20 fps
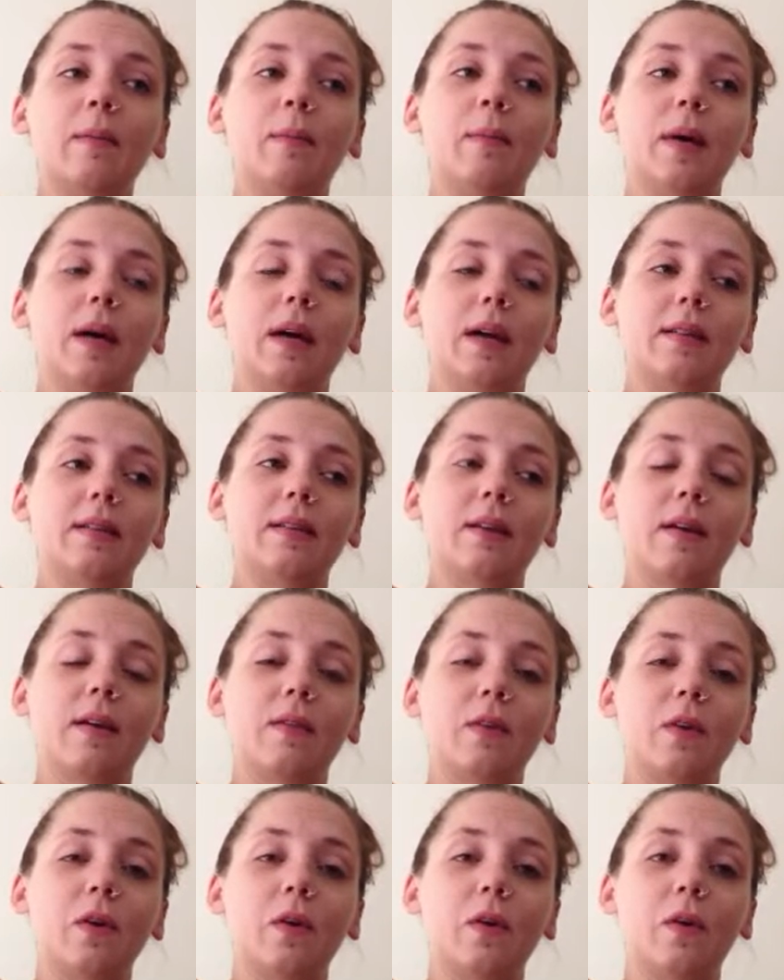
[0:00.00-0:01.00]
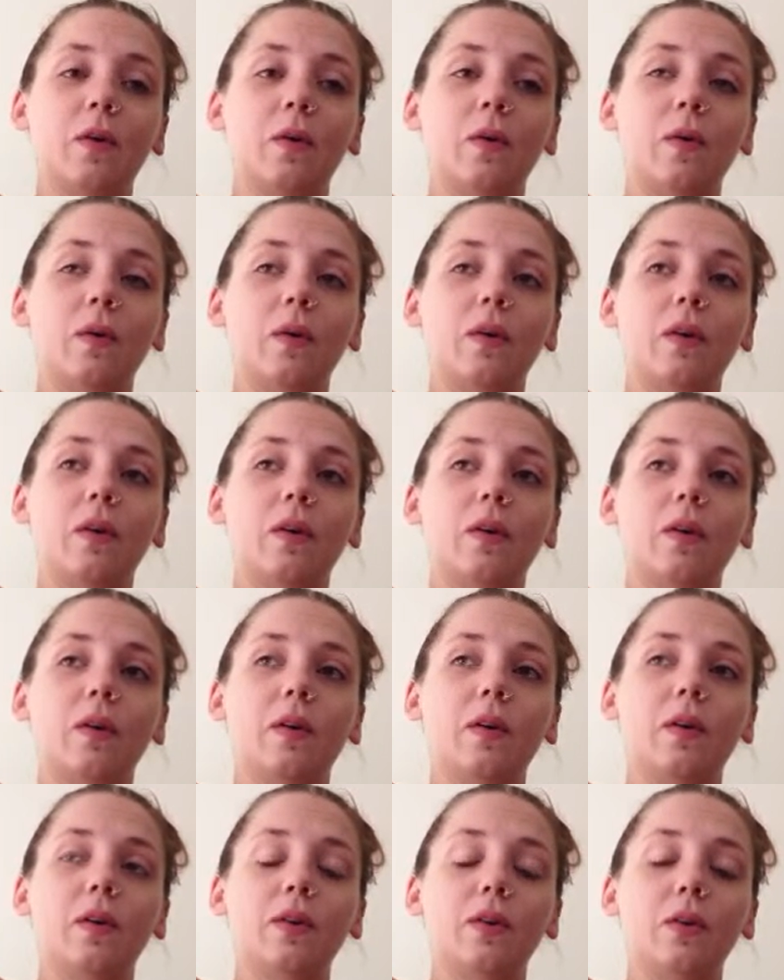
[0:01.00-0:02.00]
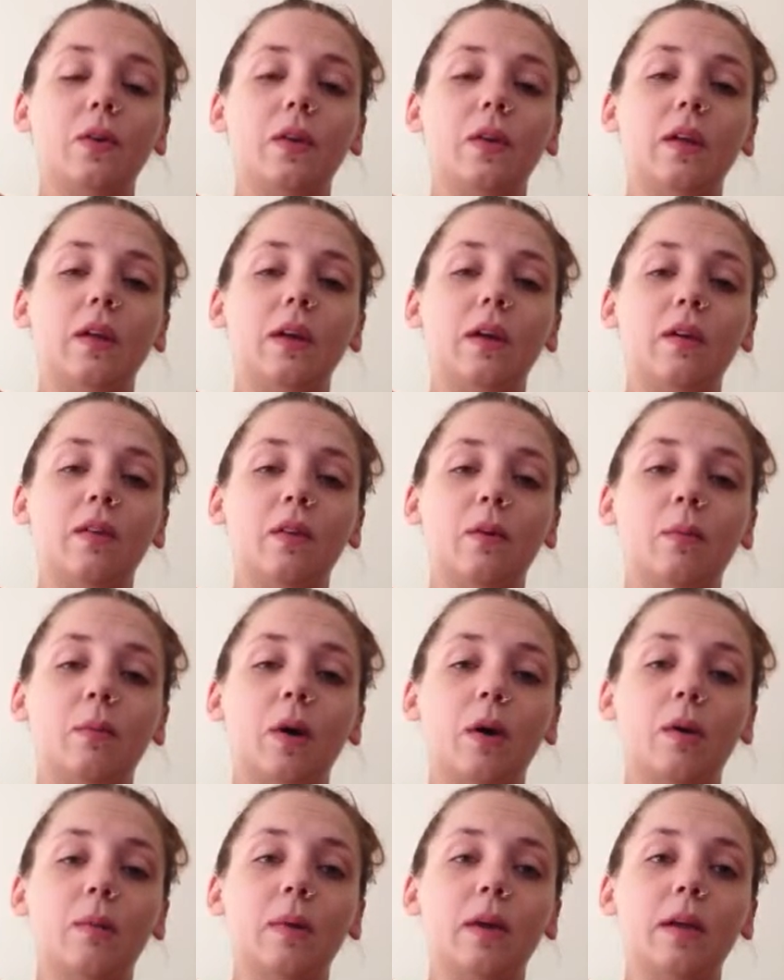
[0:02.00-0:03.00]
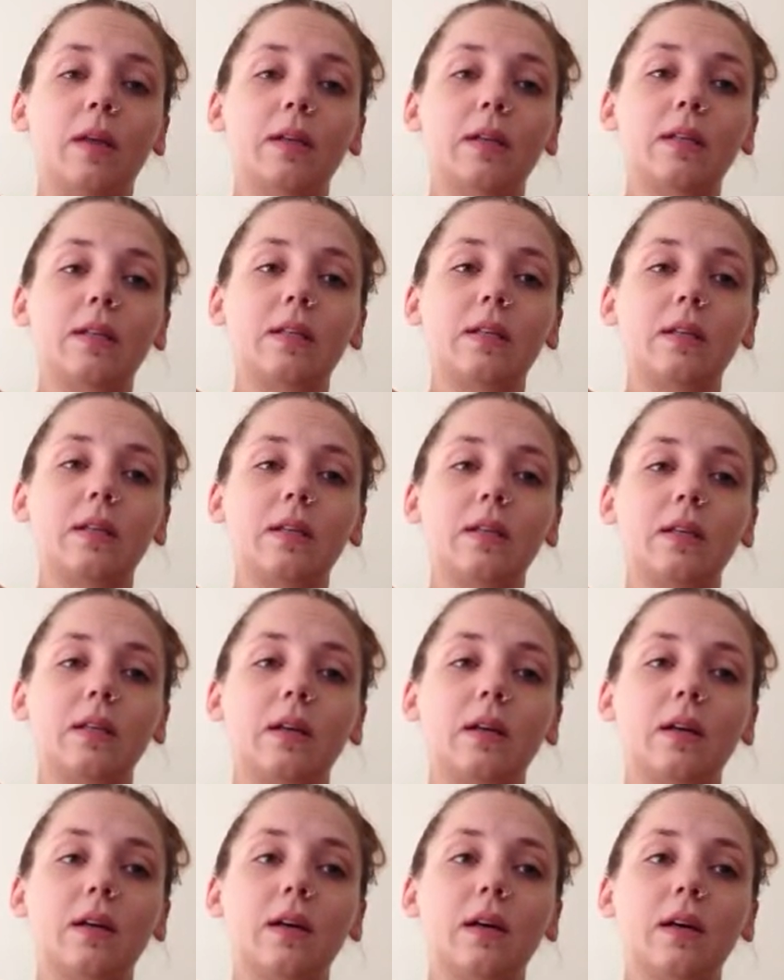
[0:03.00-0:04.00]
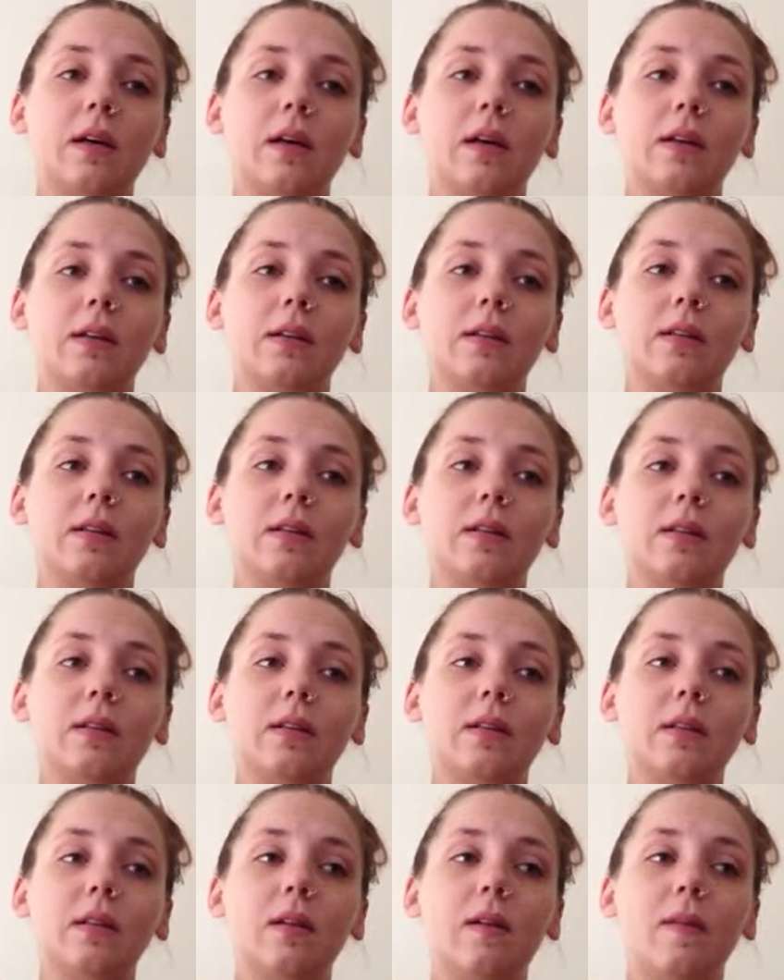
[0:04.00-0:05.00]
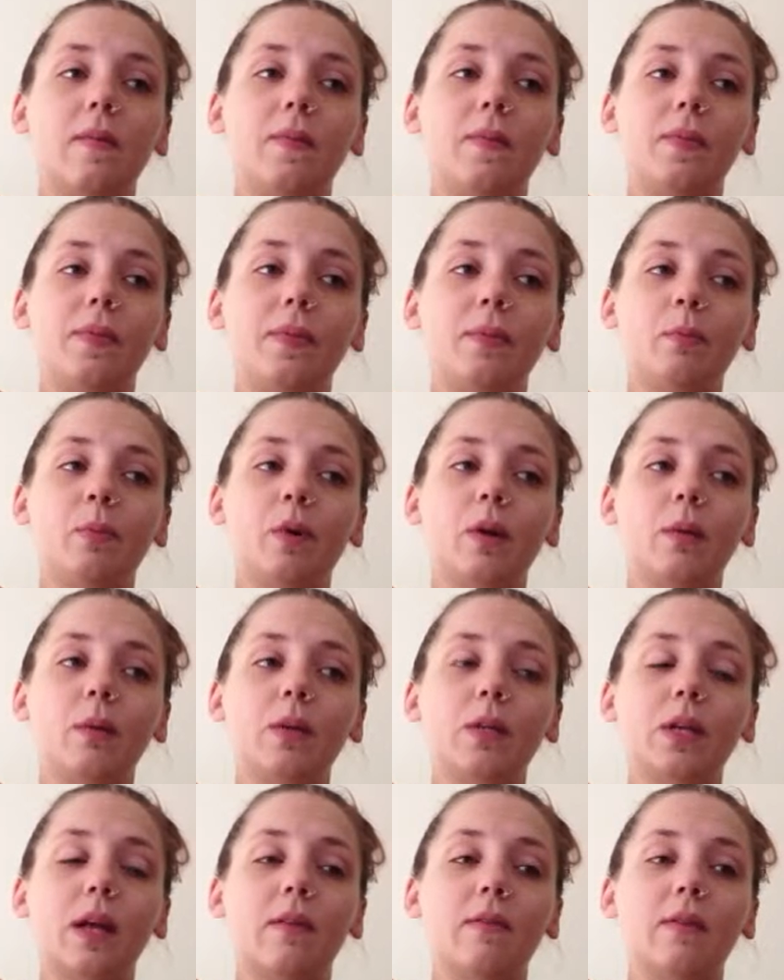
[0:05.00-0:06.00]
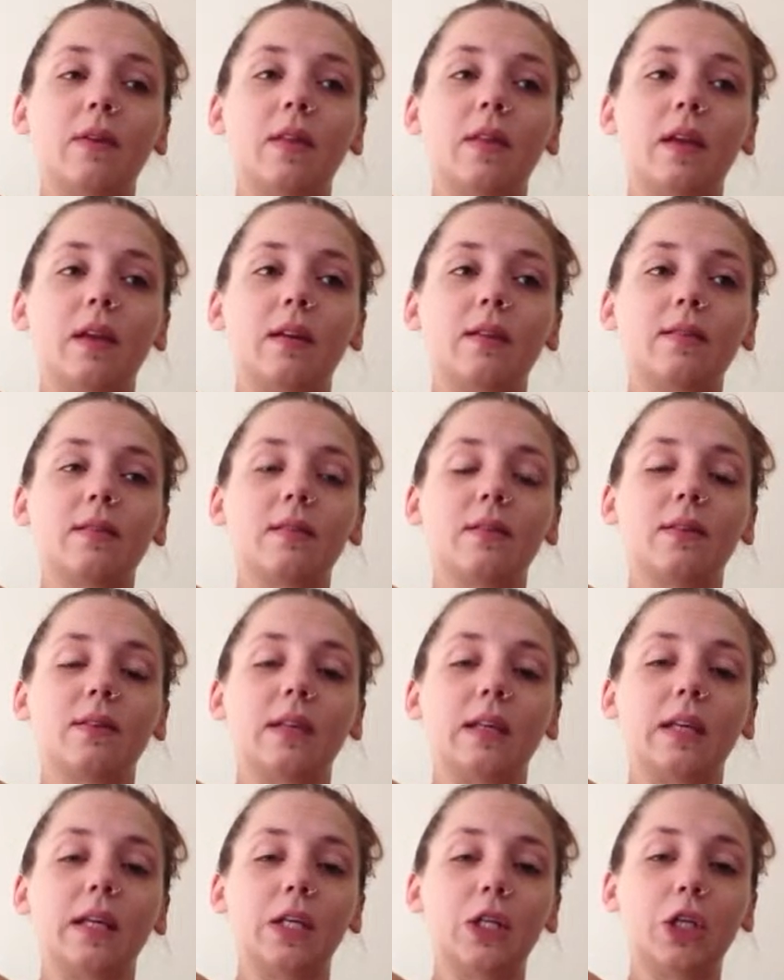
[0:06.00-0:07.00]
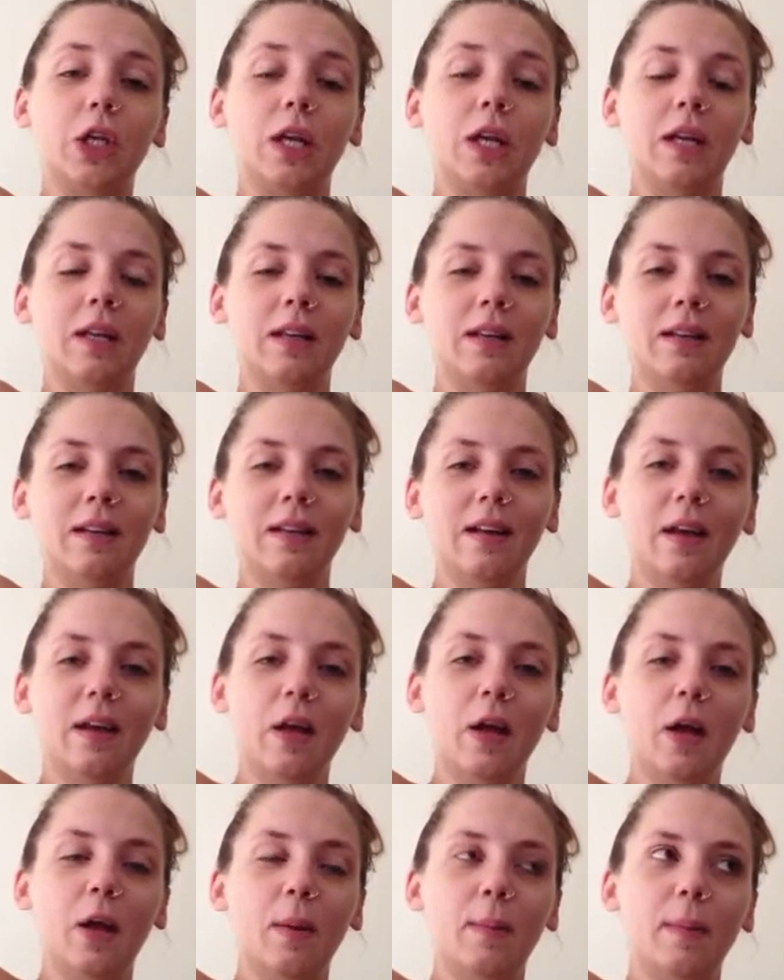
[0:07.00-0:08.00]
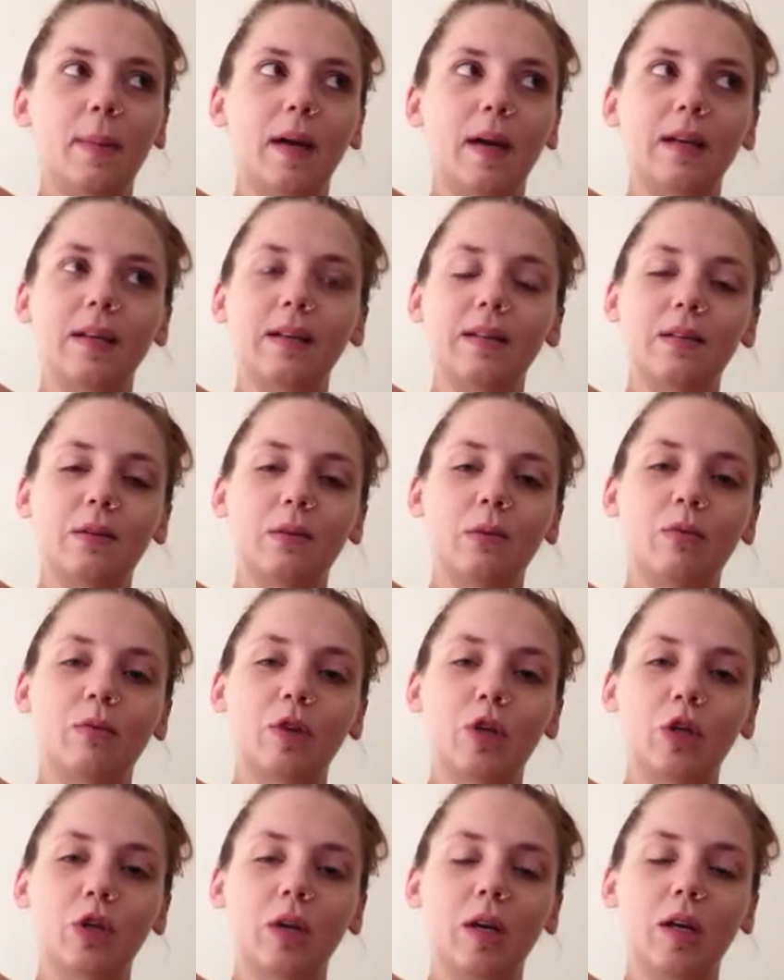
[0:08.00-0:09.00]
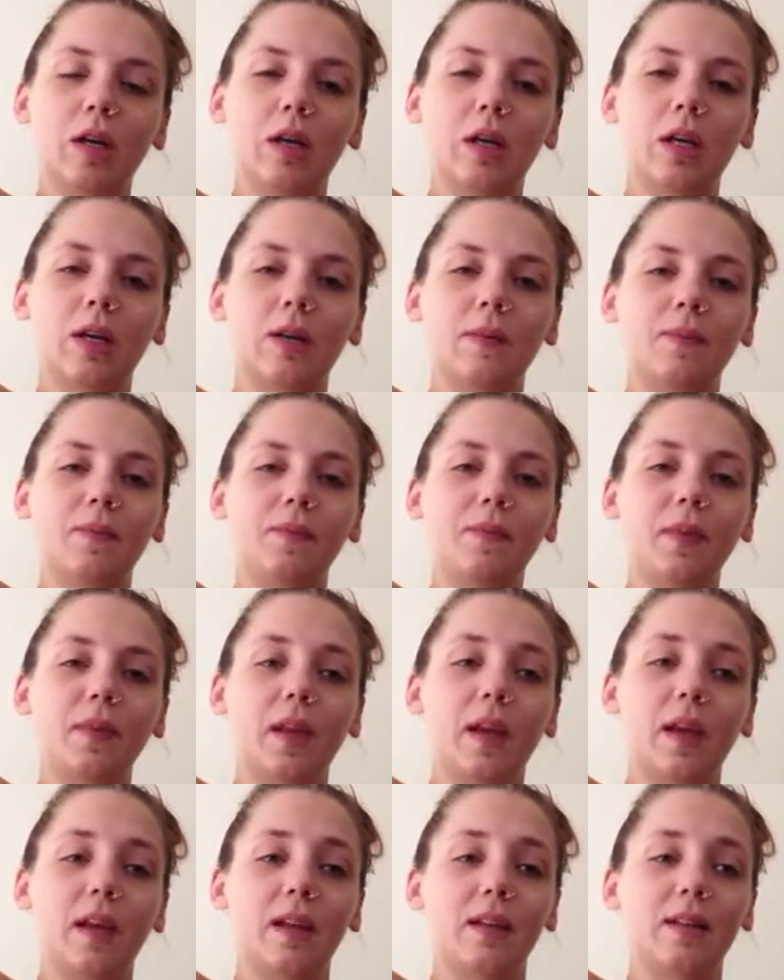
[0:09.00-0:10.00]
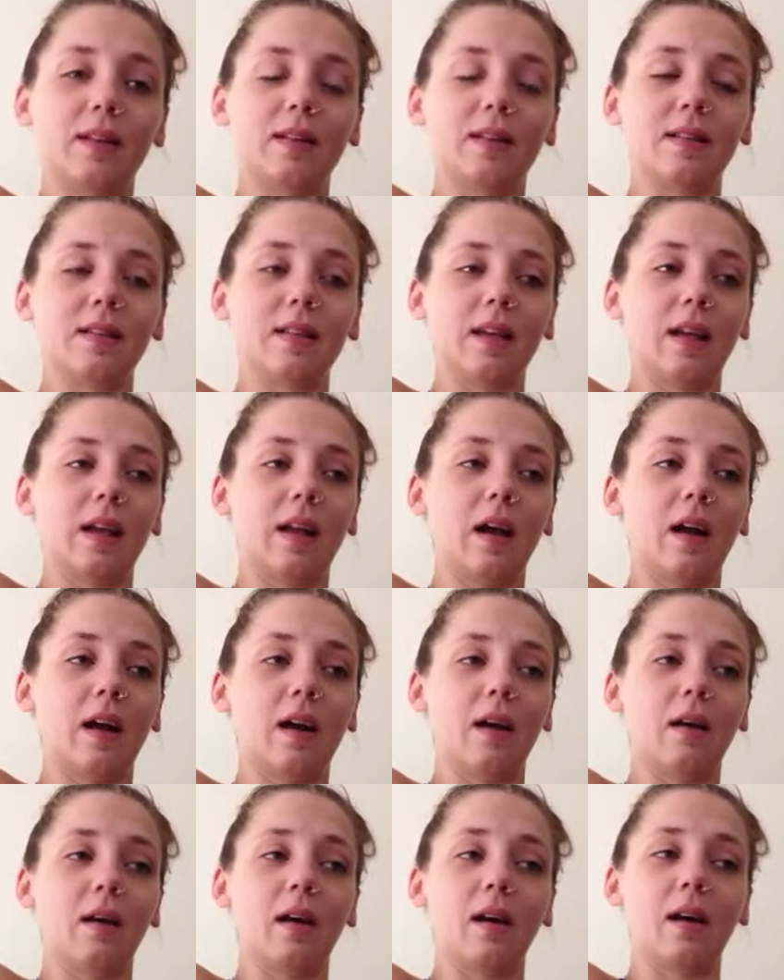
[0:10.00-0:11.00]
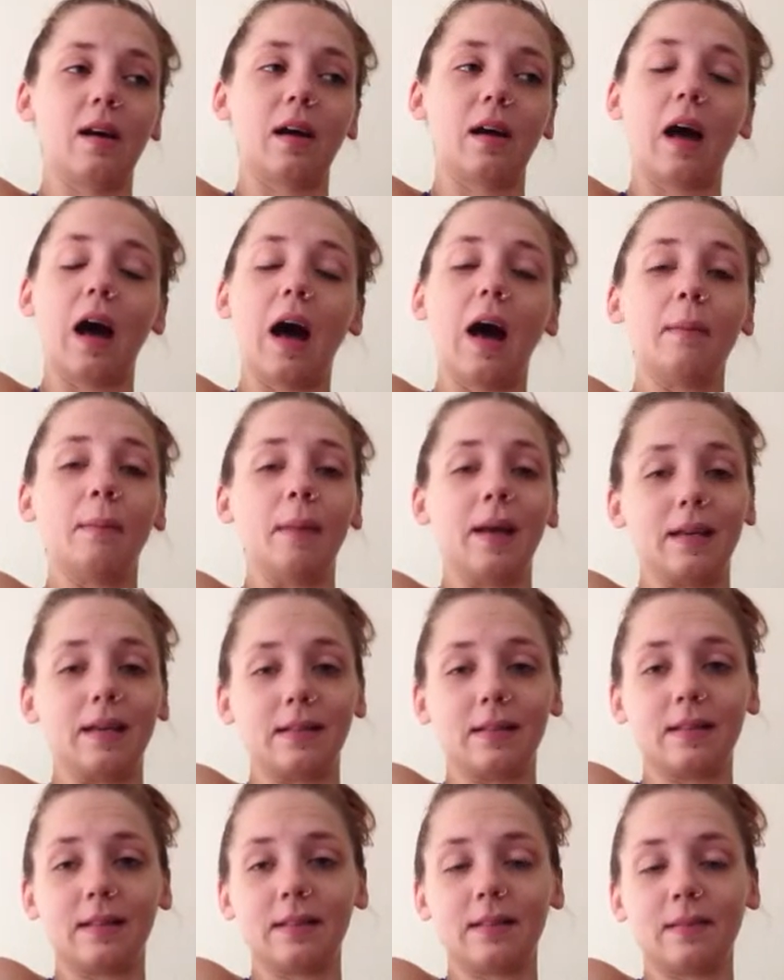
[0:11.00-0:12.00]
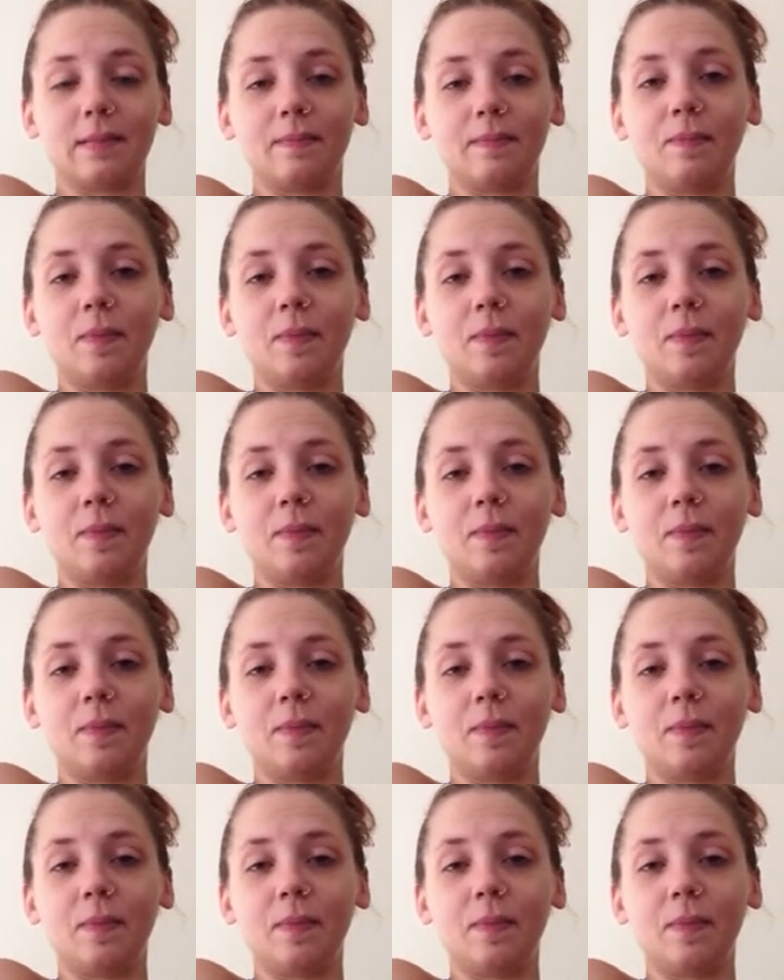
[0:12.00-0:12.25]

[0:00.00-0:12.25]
but I still have to go to the other apartment because pretty much everything is still in the kitchen, minus the refrigerator, and it's just like a hot mess.